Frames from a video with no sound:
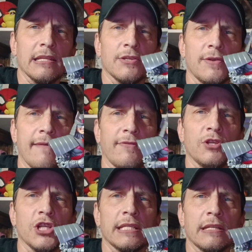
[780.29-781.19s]
So you have to
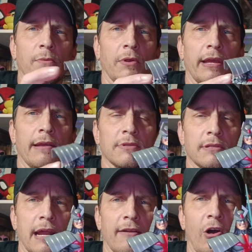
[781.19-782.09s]
adjust it really. It
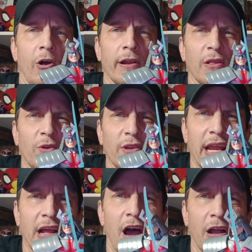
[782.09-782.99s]
was kind of hard. It looked
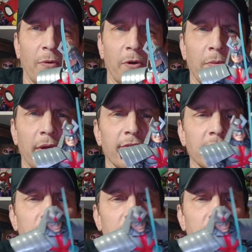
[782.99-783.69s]
kind of awkward or whatever